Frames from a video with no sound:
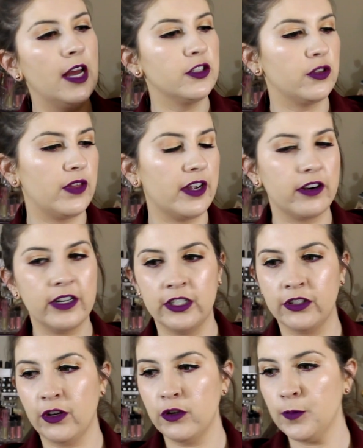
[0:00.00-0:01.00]
So there
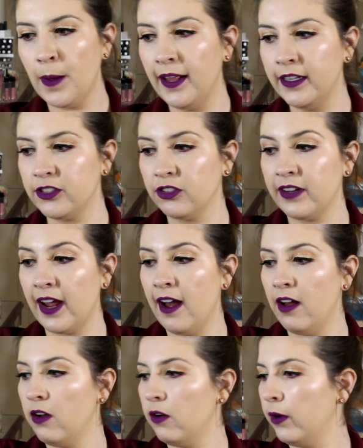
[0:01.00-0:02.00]
are those palettes. So
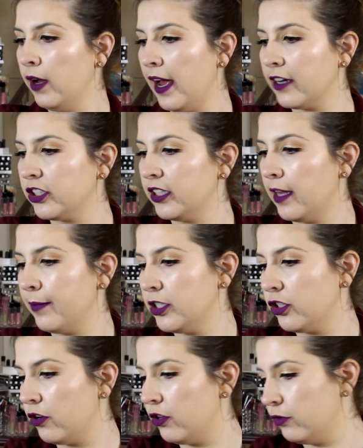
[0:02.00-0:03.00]
now, actually, let me
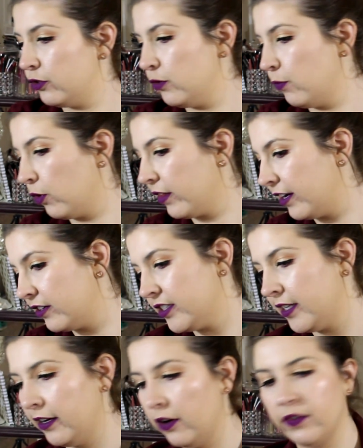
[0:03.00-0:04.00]
show you 2 more that are
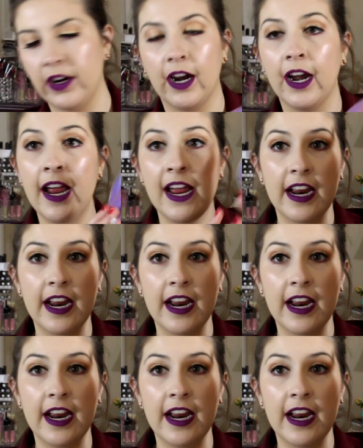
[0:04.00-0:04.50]
sitting over here.